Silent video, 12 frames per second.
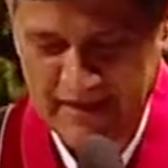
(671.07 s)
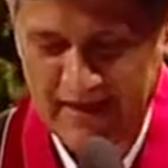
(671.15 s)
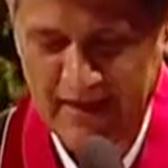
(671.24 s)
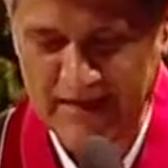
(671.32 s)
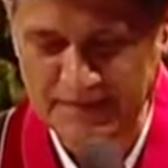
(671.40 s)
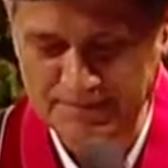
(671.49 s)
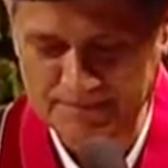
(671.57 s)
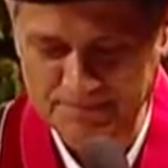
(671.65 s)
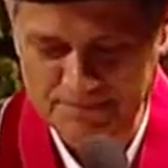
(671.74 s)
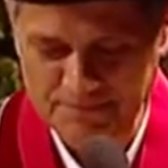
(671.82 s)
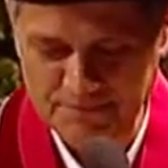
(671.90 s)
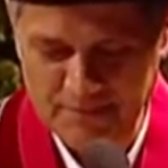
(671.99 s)
And
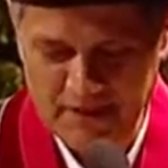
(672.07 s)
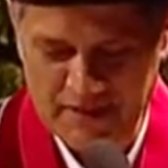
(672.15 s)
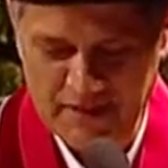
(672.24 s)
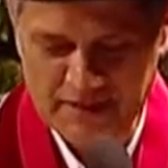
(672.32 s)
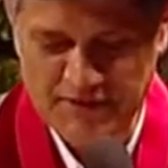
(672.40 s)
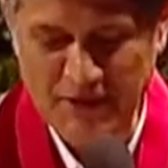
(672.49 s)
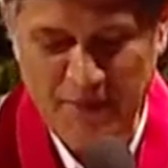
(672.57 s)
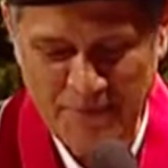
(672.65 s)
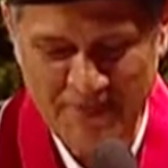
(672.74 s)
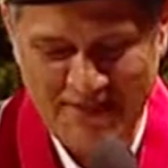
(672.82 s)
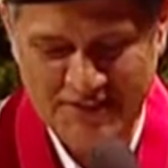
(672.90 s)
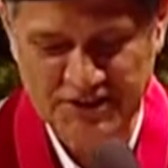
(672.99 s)
some
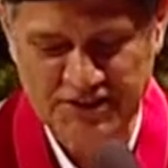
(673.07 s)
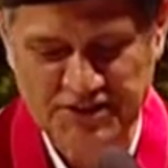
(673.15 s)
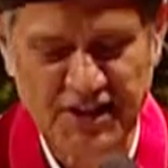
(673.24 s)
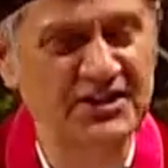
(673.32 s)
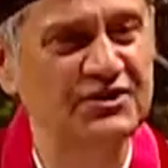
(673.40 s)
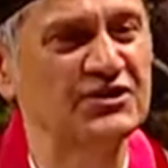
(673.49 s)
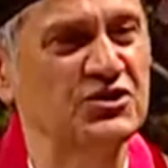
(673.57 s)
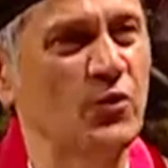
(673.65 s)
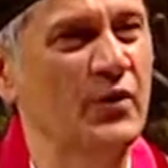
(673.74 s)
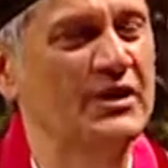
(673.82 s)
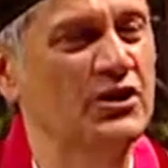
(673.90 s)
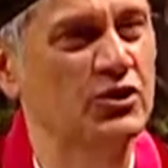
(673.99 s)
think success is a
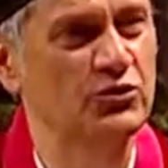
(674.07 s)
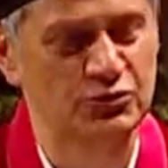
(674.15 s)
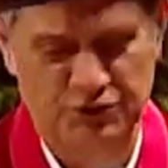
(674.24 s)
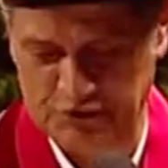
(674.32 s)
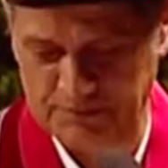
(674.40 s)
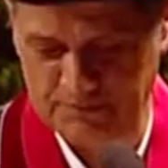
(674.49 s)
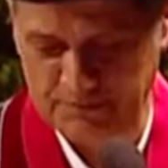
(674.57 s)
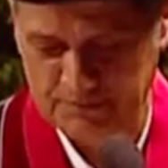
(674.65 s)
win lose,